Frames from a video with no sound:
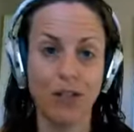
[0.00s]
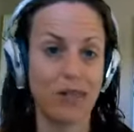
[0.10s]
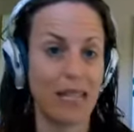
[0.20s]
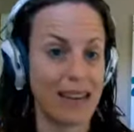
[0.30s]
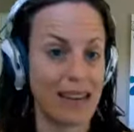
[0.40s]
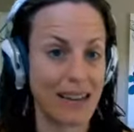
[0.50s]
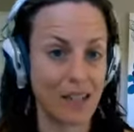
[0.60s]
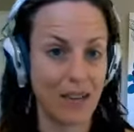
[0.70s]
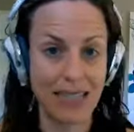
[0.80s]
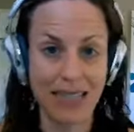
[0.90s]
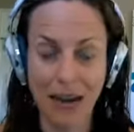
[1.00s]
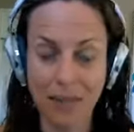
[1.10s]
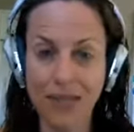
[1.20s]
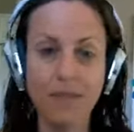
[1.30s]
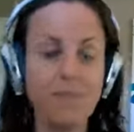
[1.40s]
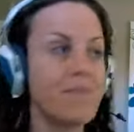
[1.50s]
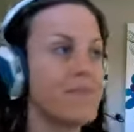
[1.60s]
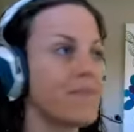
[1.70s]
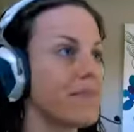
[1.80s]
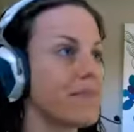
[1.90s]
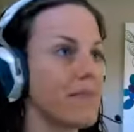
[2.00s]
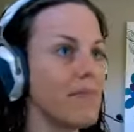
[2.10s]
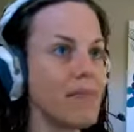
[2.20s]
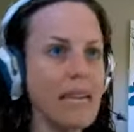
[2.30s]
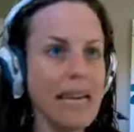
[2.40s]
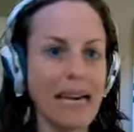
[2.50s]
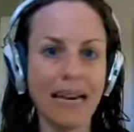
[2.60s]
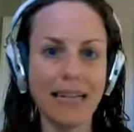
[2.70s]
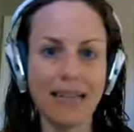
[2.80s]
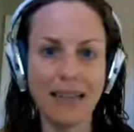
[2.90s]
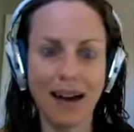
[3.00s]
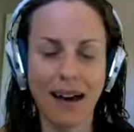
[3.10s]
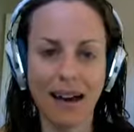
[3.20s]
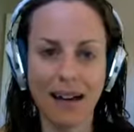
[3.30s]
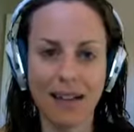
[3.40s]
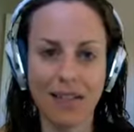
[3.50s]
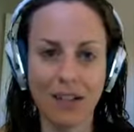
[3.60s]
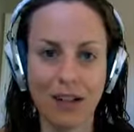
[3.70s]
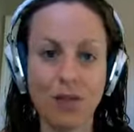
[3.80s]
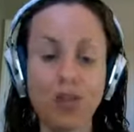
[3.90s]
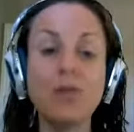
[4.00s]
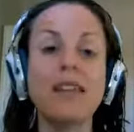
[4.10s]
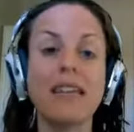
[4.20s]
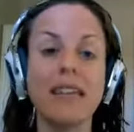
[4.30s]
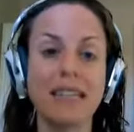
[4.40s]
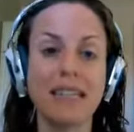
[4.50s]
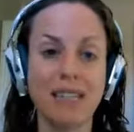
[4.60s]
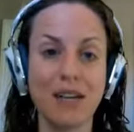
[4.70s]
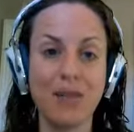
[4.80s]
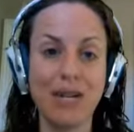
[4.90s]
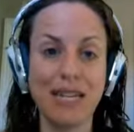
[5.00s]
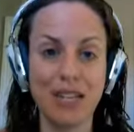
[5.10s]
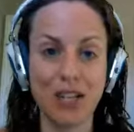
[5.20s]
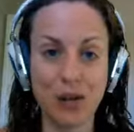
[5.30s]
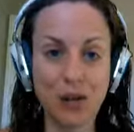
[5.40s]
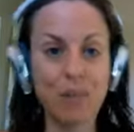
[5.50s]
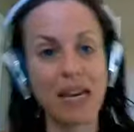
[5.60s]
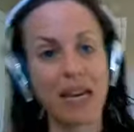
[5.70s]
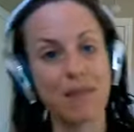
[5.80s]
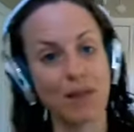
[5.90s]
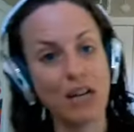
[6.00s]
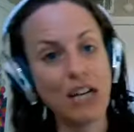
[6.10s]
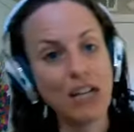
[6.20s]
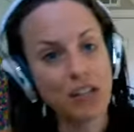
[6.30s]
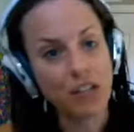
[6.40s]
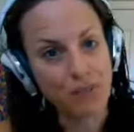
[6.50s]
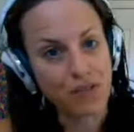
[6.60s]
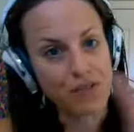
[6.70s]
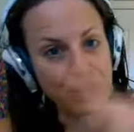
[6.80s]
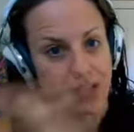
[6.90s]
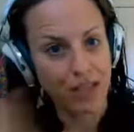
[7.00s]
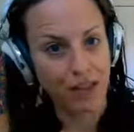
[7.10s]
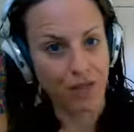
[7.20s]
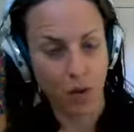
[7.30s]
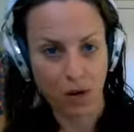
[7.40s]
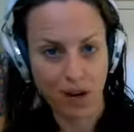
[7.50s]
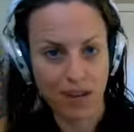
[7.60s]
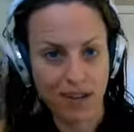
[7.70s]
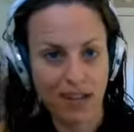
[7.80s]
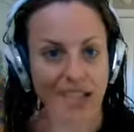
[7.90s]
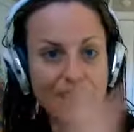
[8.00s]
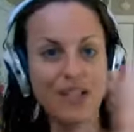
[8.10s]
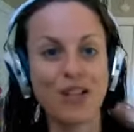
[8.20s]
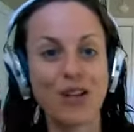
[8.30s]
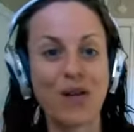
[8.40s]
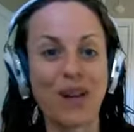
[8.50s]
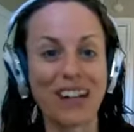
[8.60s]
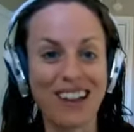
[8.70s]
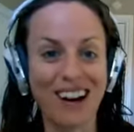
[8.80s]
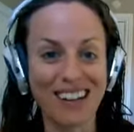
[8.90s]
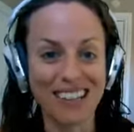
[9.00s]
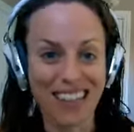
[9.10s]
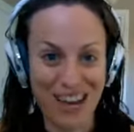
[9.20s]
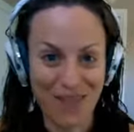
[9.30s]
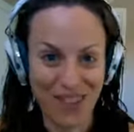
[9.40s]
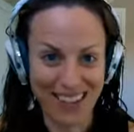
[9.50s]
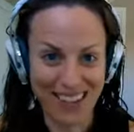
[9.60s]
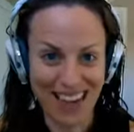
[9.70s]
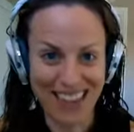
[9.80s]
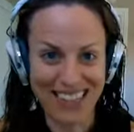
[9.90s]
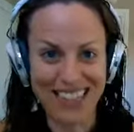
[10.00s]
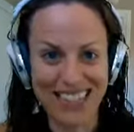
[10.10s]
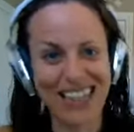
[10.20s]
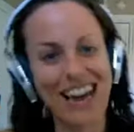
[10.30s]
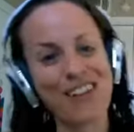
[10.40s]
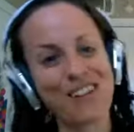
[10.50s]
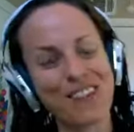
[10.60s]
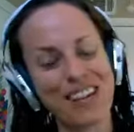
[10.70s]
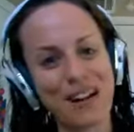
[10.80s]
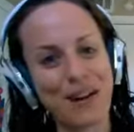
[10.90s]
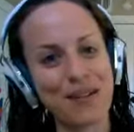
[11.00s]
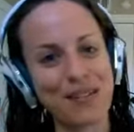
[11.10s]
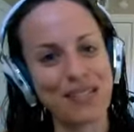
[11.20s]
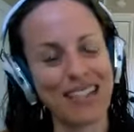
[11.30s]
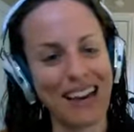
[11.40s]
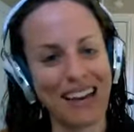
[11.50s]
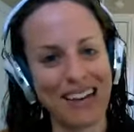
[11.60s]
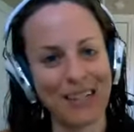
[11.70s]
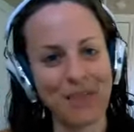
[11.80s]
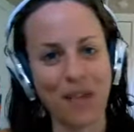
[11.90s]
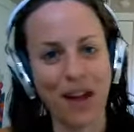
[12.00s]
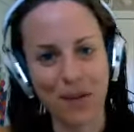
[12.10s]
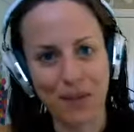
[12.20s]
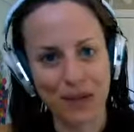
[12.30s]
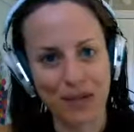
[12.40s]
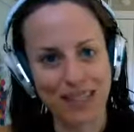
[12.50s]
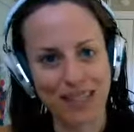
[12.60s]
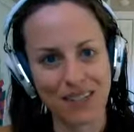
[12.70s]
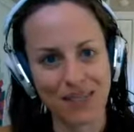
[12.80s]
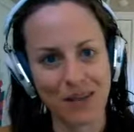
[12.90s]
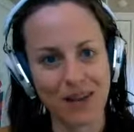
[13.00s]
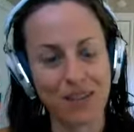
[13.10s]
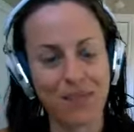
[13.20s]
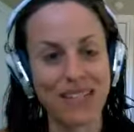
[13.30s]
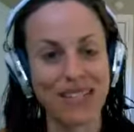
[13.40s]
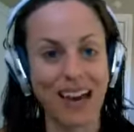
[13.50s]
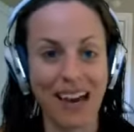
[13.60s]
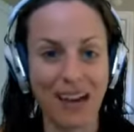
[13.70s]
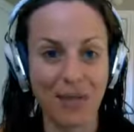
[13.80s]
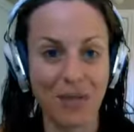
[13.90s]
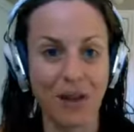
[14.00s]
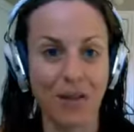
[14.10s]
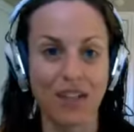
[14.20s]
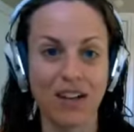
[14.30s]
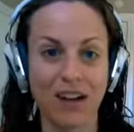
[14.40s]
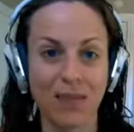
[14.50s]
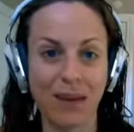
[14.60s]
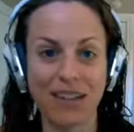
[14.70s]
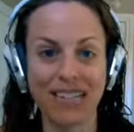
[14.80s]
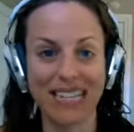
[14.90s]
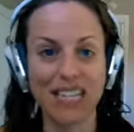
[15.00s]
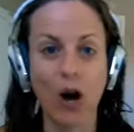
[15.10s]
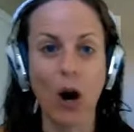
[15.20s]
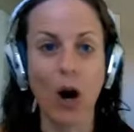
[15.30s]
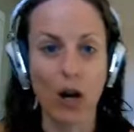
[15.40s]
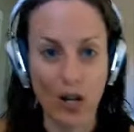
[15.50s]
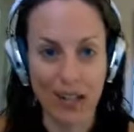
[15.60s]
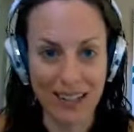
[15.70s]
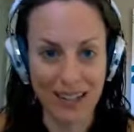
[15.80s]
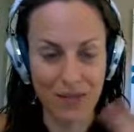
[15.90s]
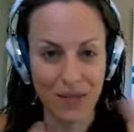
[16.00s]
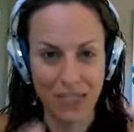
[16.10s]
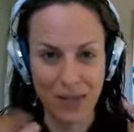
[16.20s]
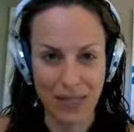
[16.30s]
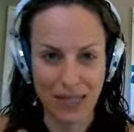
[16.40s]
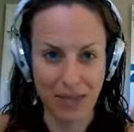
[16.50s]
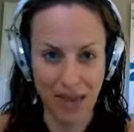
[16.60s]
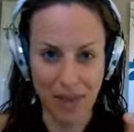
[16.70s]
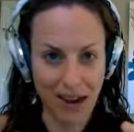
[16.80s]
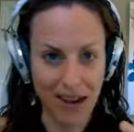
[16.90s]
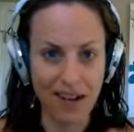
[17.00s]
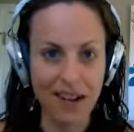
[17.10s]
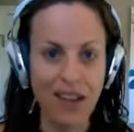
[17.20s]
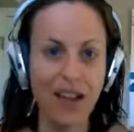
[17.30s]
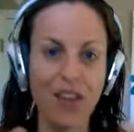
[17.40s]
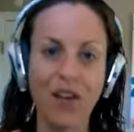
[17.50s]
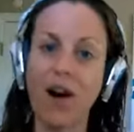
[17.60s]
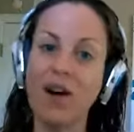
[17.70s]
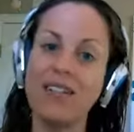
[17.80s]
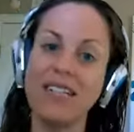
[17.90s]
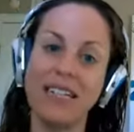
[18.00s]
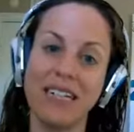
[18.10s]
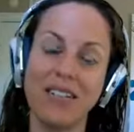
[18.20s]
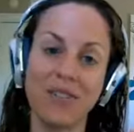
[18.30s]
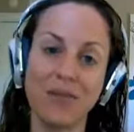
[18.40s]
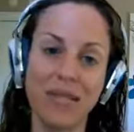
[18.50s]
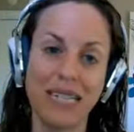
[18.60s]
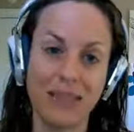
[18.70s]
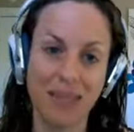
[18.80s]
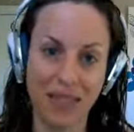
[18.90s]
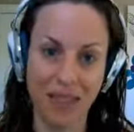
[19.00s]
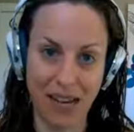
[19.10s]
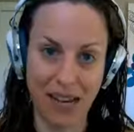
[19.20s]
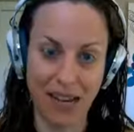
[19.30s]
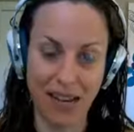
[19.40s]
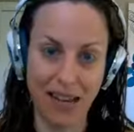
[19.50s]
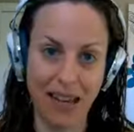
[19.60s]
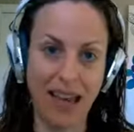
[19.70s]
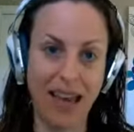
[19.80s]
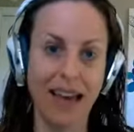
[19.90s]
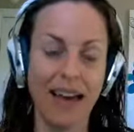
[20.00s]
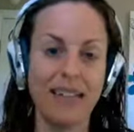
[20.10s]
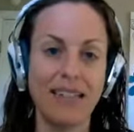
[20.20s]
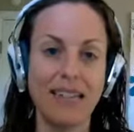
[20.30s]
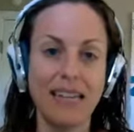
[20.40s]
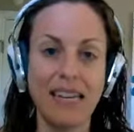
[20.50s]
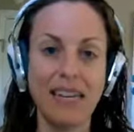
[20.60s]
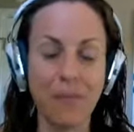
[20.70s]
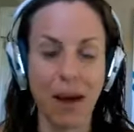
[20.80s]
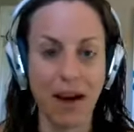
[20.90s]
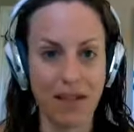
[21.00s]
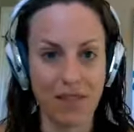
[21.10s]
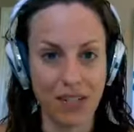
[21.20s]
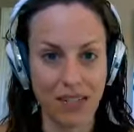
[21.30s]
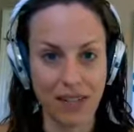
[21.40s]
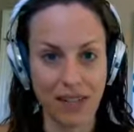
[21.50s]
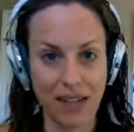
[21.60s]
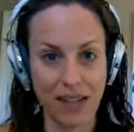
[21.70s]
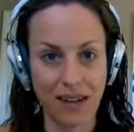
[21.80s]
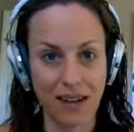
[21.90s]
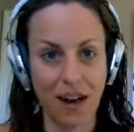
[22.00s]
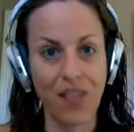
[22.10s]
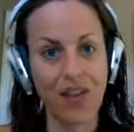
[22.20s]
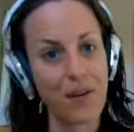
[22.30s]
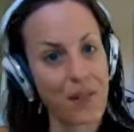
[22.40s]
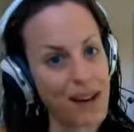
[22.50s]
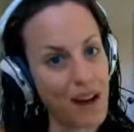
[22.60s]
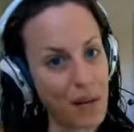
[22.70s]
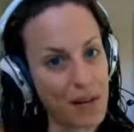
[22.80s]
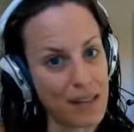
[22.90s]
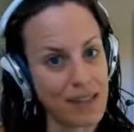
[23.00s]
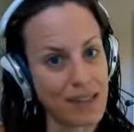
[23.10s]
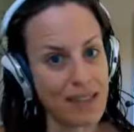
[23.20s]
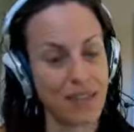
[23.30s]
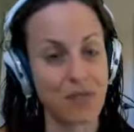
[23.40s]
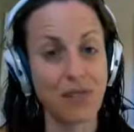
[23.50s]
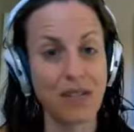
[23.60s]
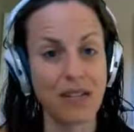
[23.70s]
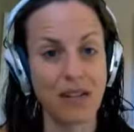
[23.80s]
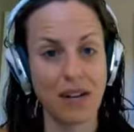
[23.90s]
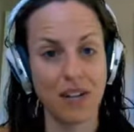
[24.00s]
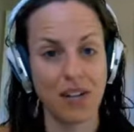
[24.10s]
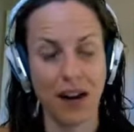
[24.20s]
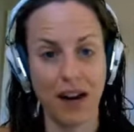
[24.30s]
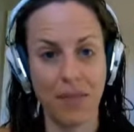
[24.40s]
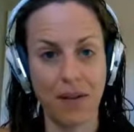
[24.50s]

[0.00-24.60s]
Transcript: take next right steps and do the things that you need to do to be able to move yourself forward. So I talk a lot about that in other videos and blog posts and so forth. But today, what I want to talk about is the R and really spend some time there. The R stands for receptivity. And in The Power of Receiving, the author Amanda Owen does a really great job